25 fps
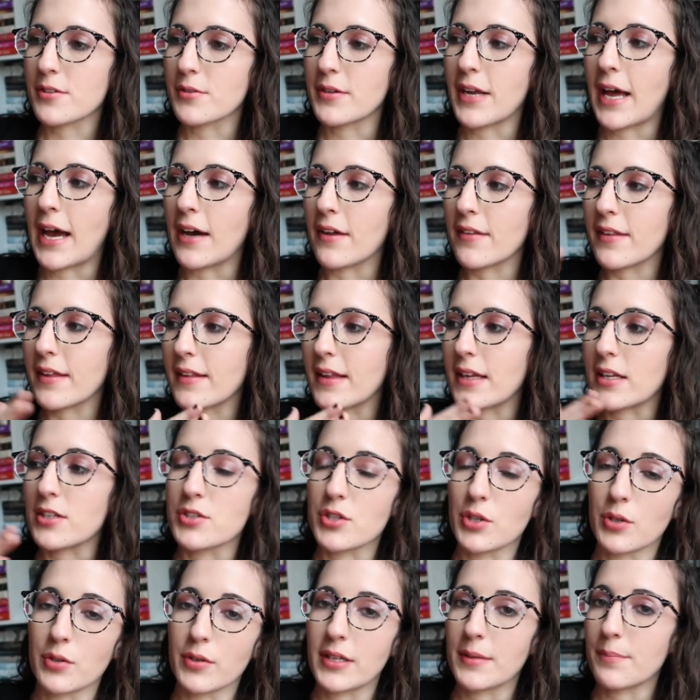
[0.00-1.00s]
So now they
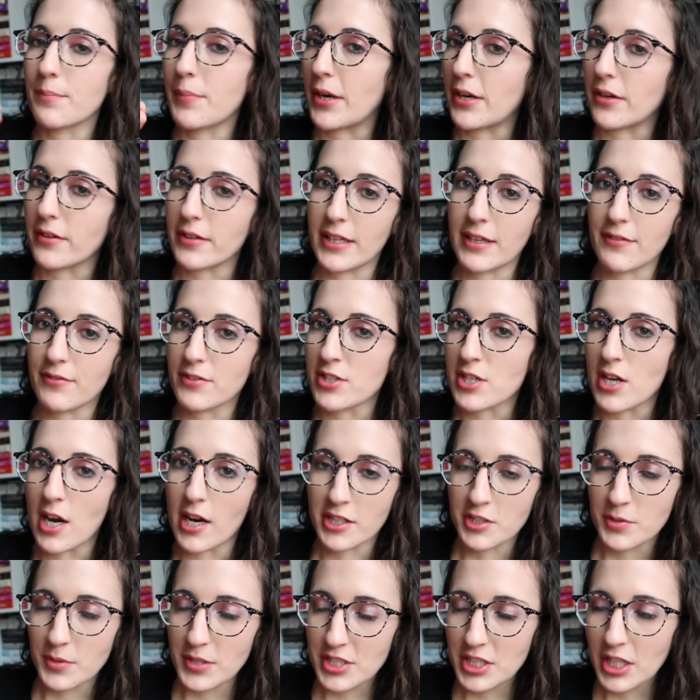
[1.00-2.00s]
like don't barely even
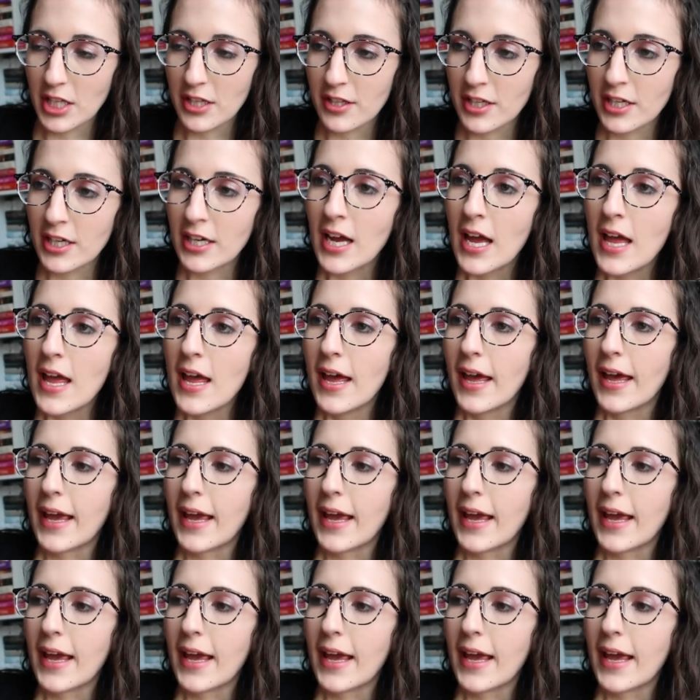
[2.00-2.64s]
talk to each other.